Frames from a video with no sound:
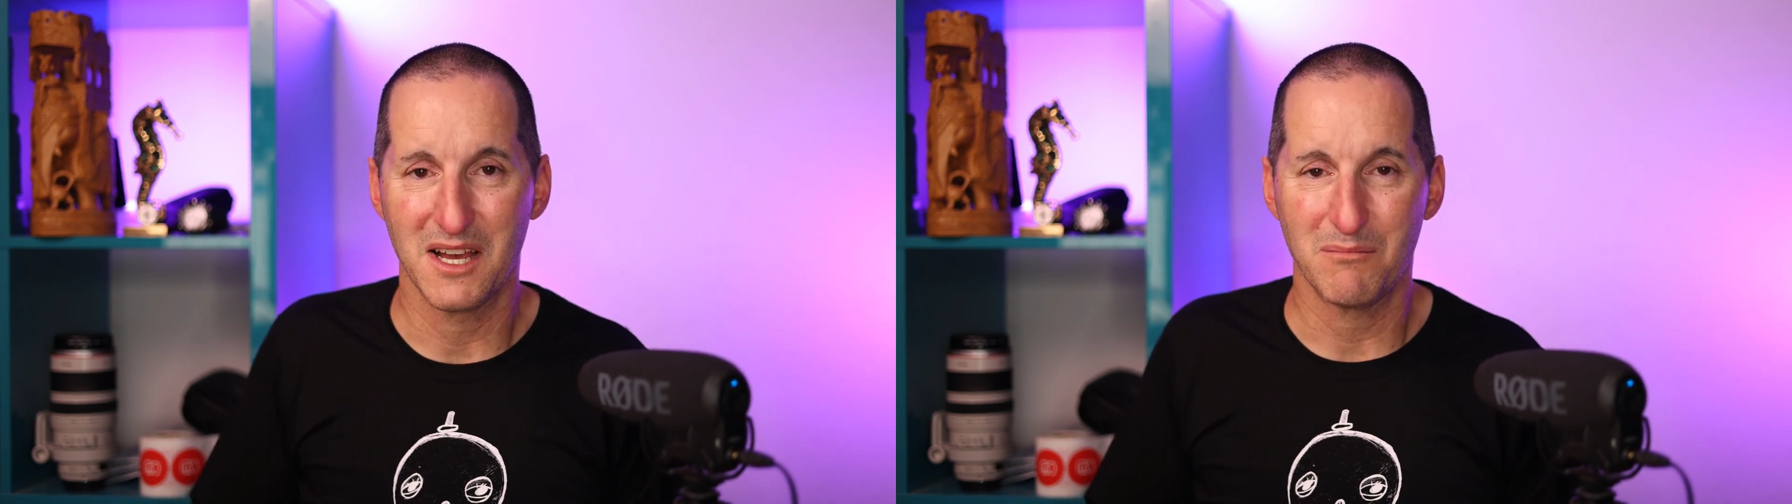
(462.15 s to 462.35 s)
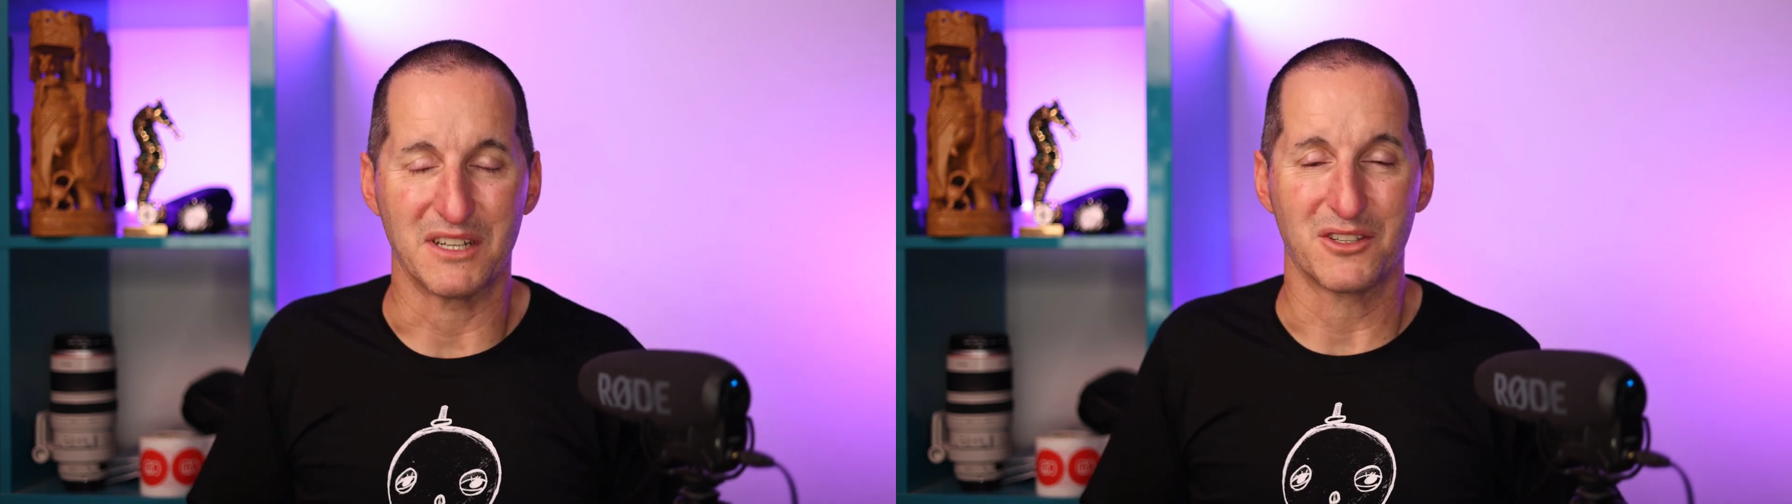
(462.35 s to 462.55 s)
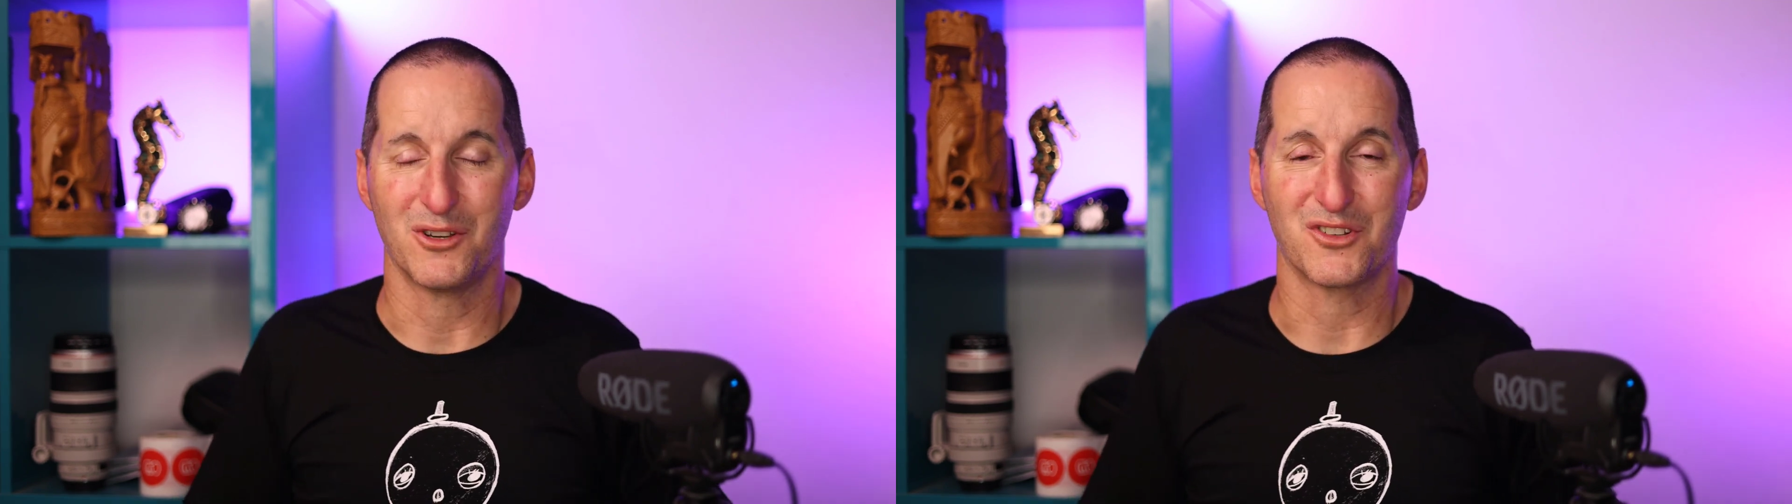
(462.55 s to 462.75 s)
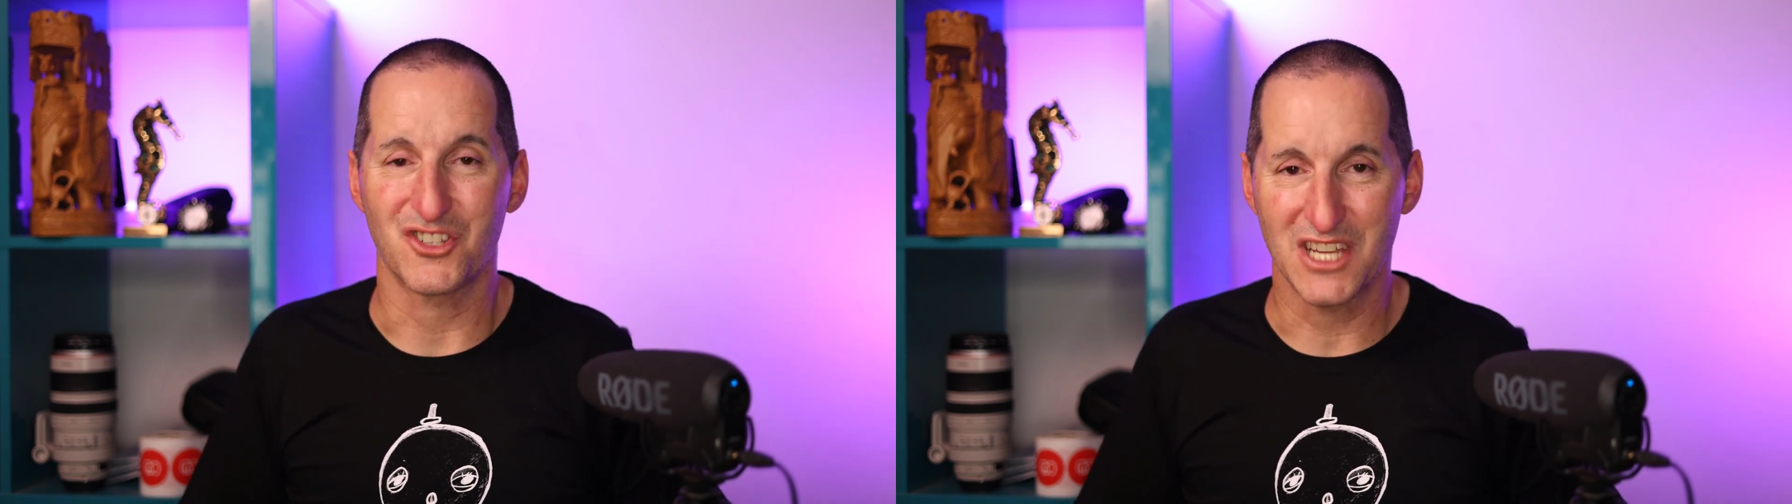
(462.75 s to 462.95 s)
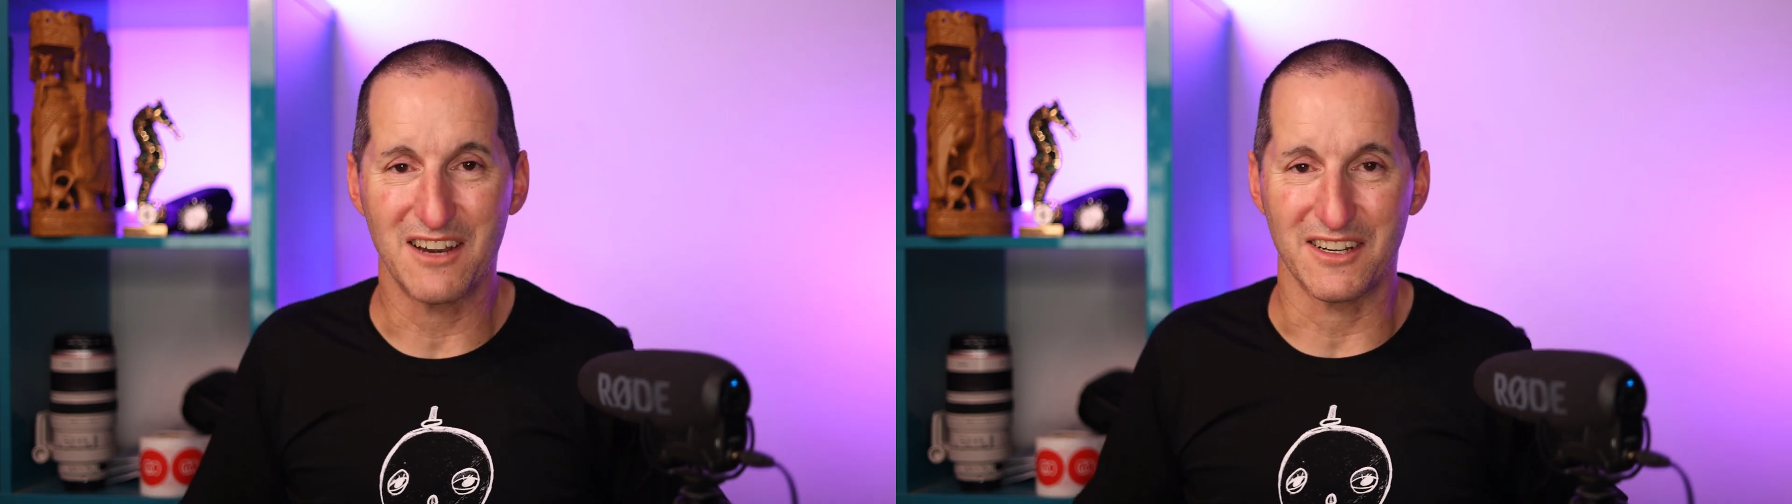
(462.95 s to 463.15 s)
But cursor
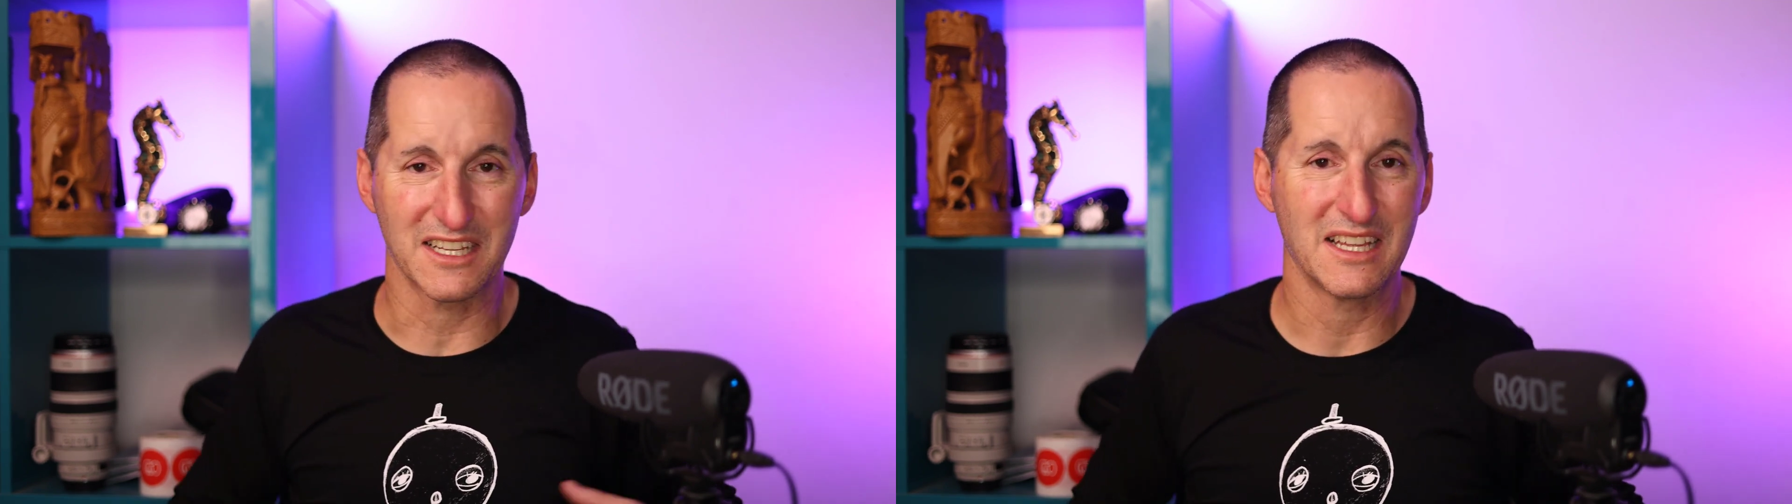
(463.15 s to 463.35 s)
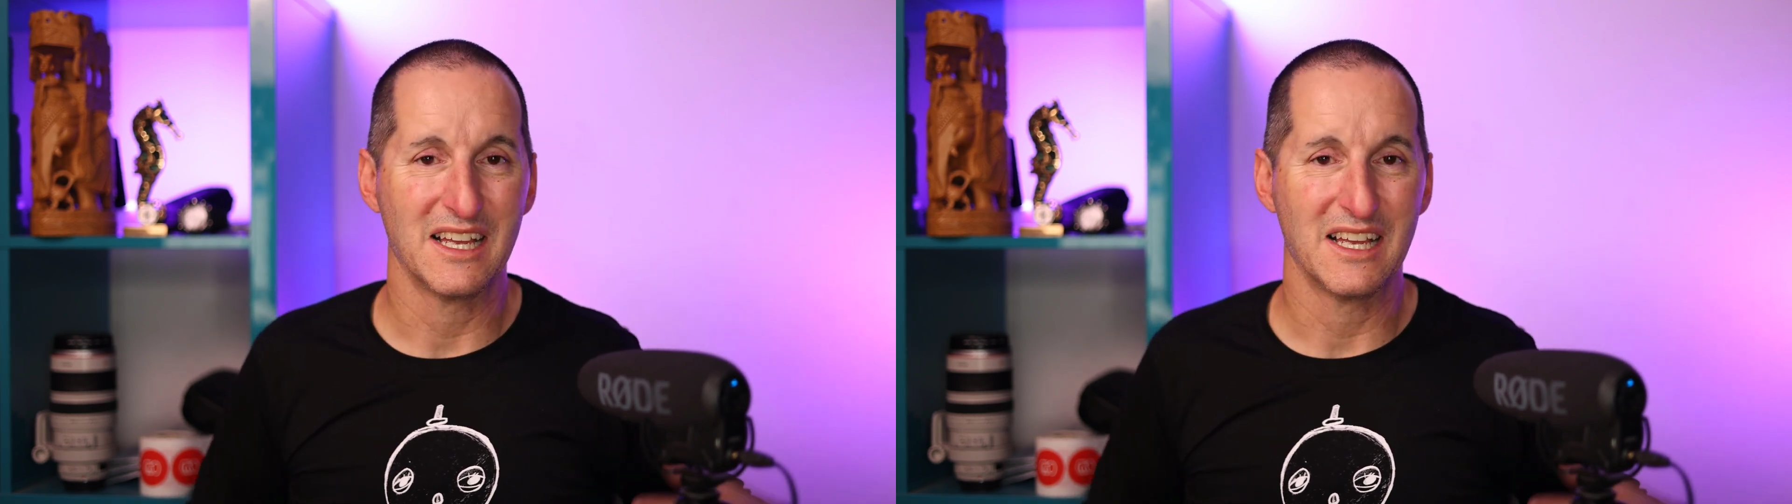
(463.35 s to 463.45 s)
sharing